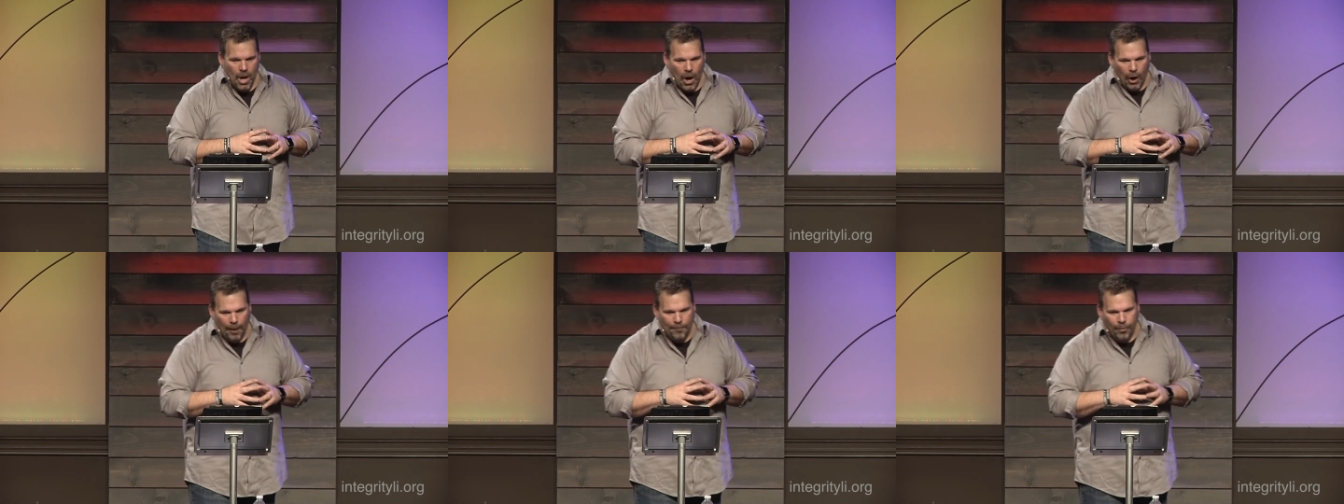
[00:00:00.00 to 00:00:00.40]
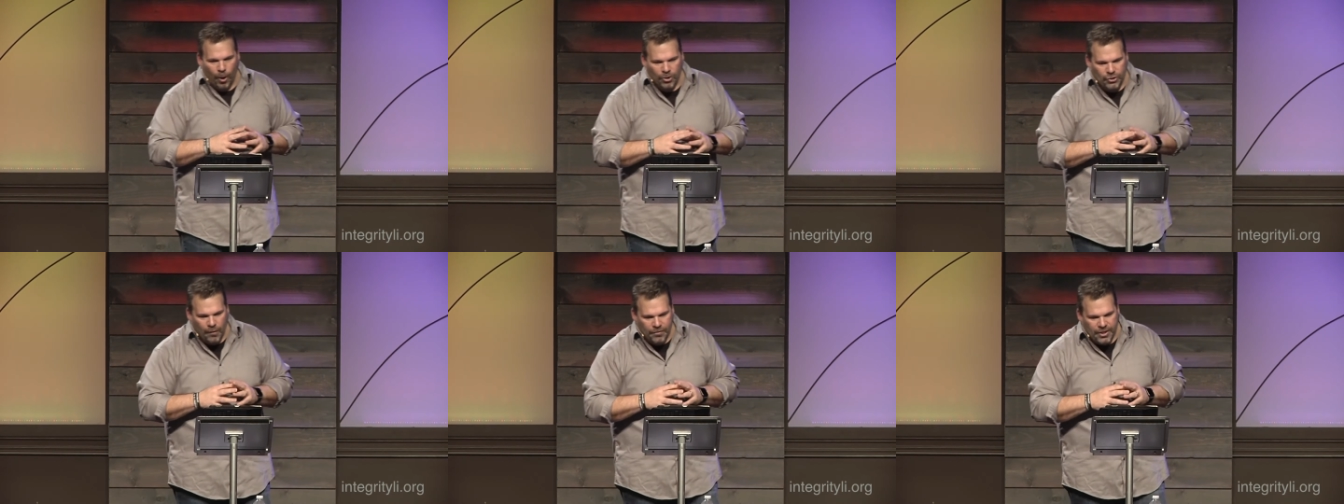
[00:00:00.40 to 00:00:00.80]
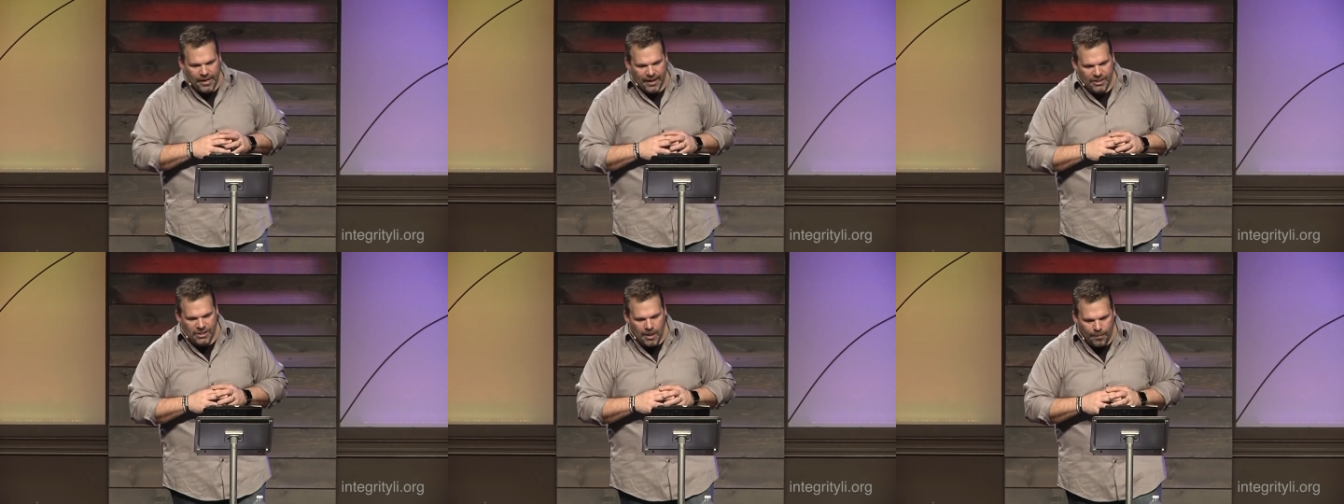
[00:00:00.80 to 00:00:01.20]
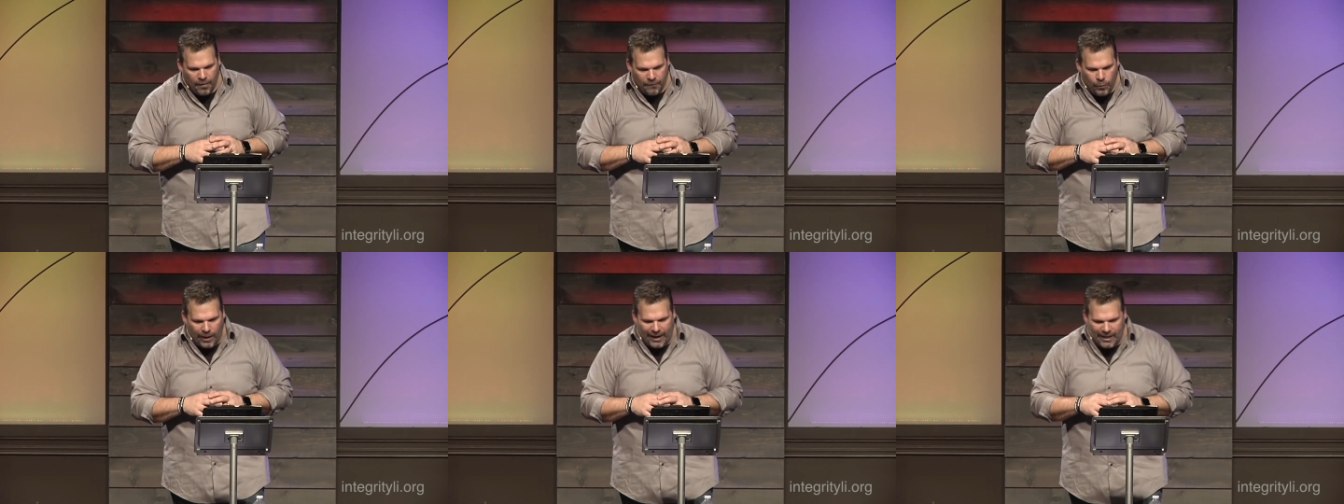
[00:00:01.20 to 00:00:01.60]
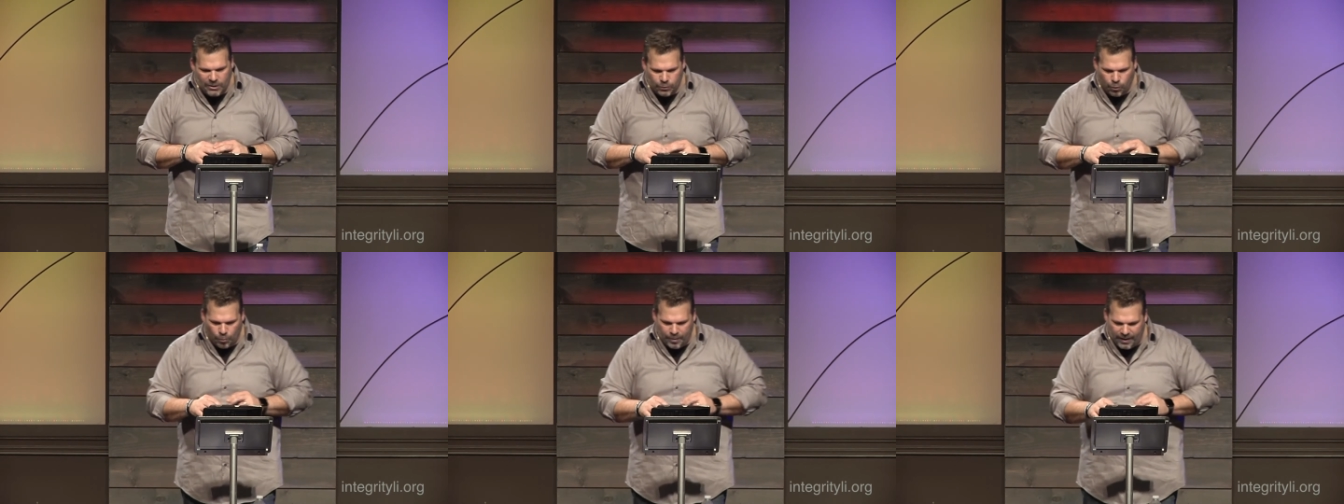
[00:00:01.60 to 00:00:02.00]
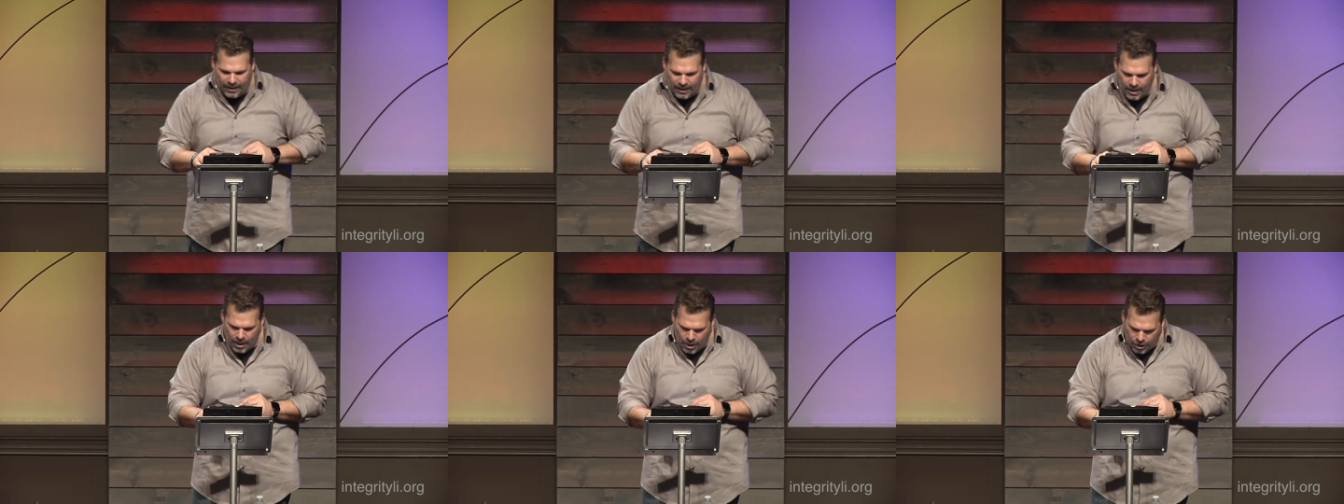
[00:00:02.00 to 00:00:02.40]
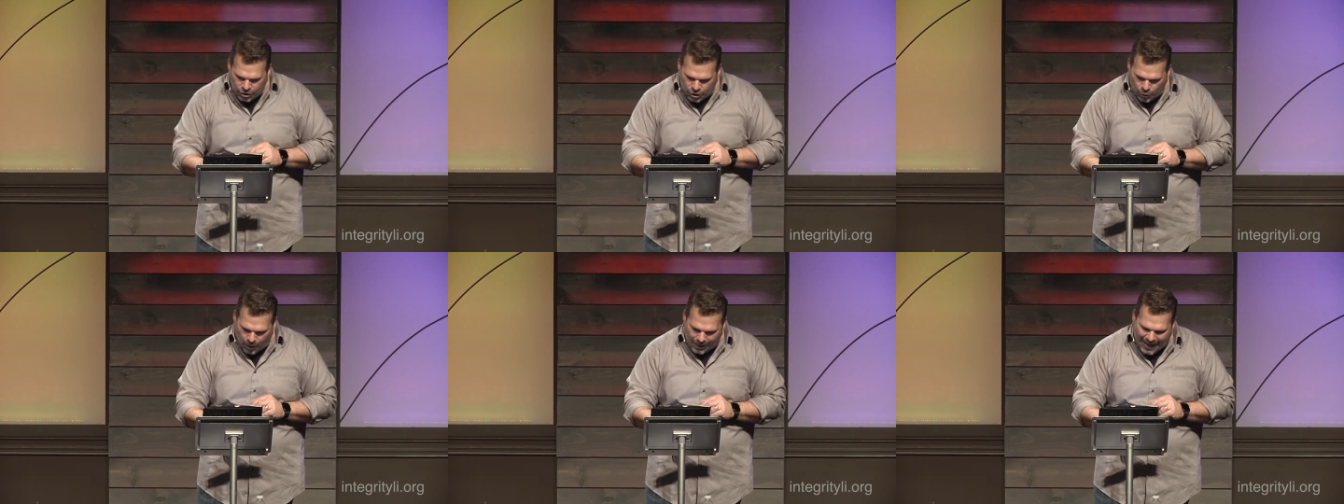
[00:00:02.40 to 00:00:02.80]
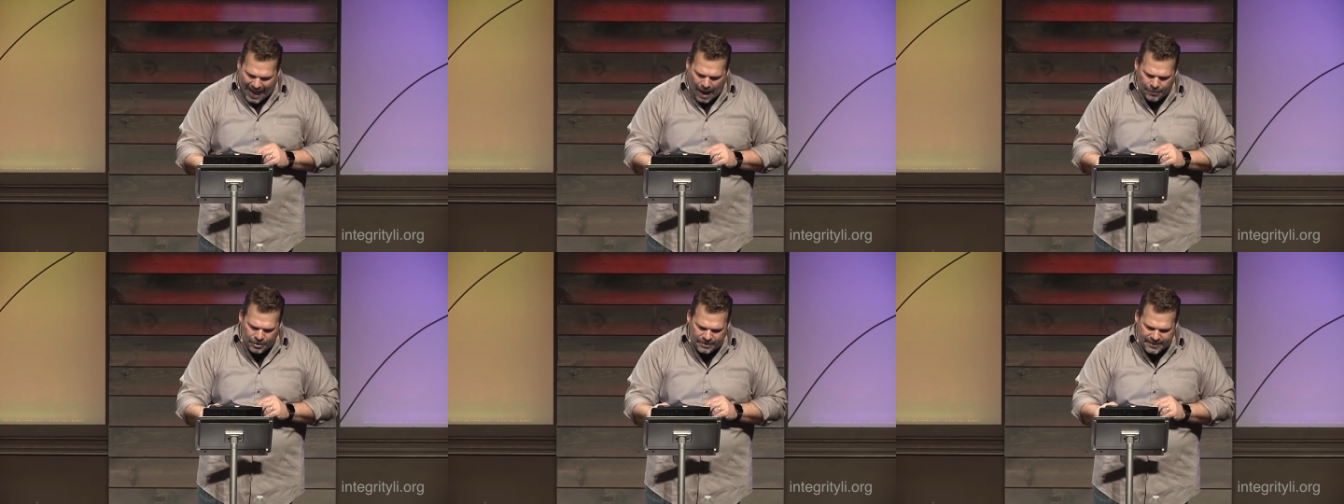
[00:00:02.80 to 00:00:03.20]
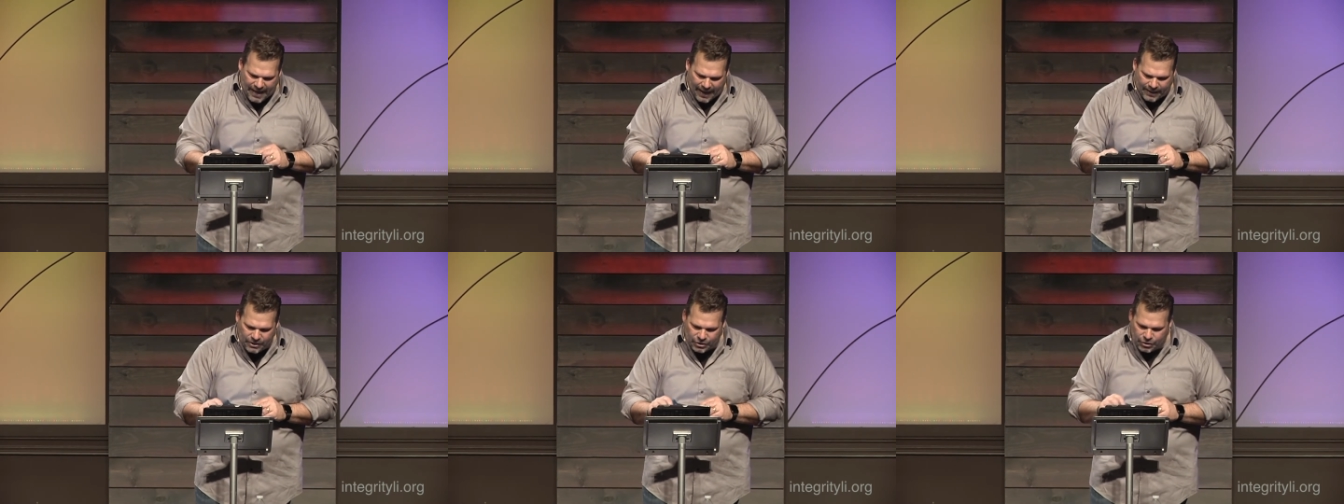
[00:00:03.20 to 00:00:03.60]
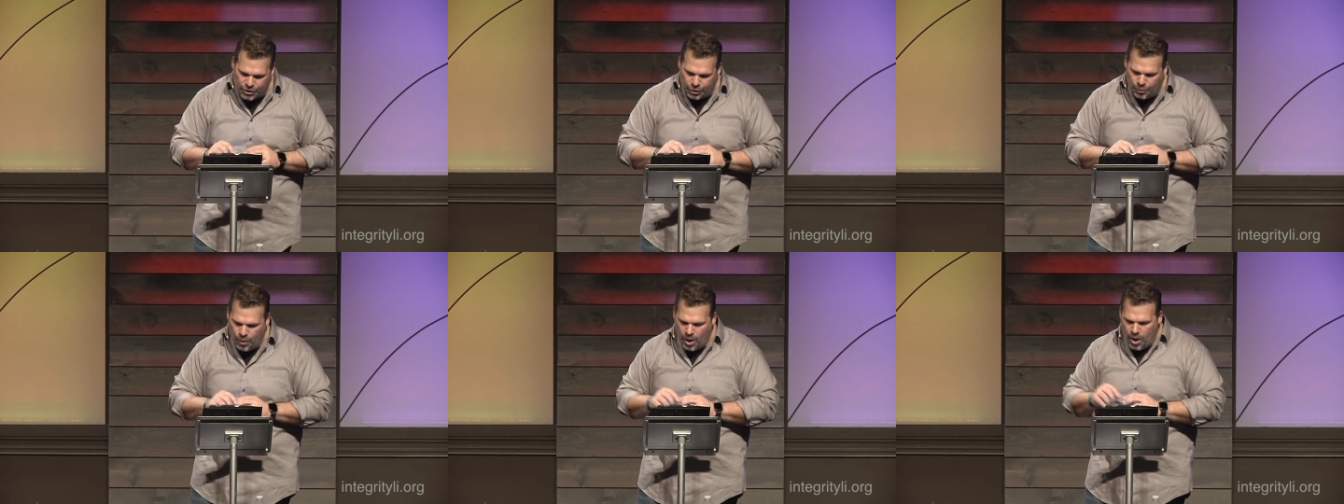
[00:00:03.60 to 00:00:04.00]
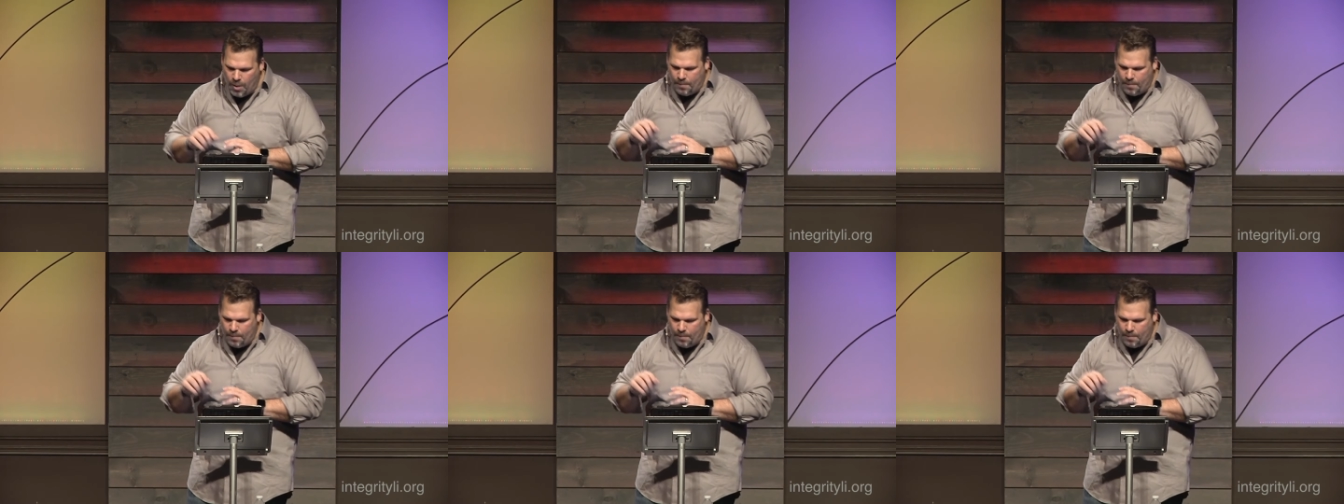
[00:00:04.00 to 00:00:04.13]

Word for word: Our approach over the next number of weeks will be to allow the text to